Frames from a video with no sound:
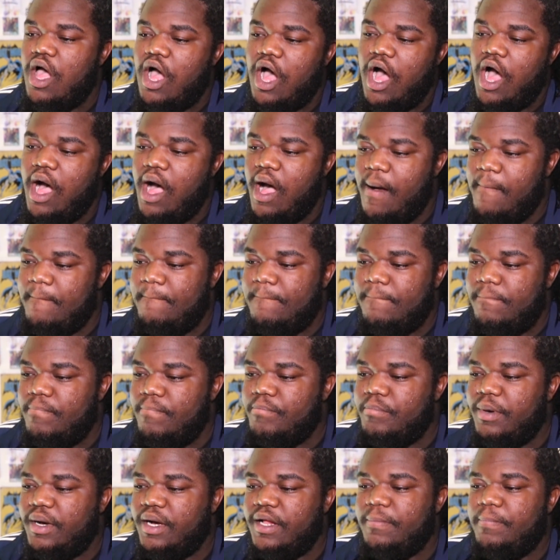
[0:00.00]

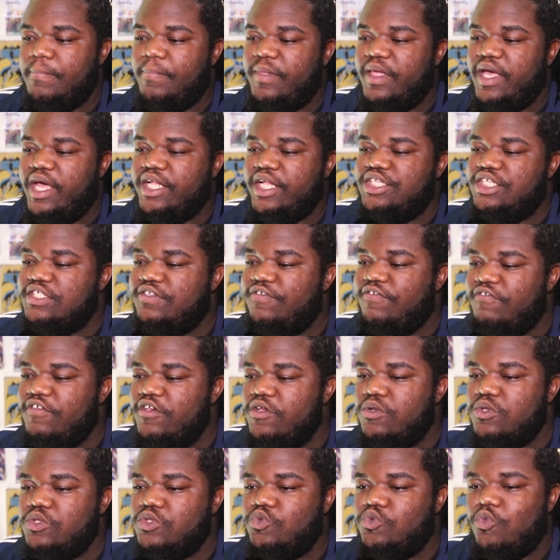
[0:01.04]
but it just
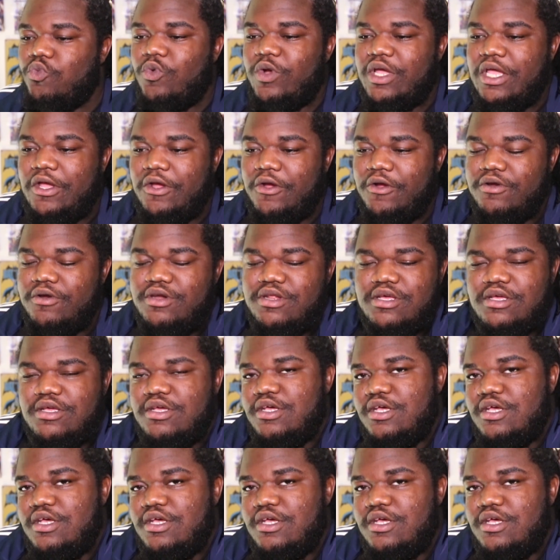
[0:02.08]
feels weird.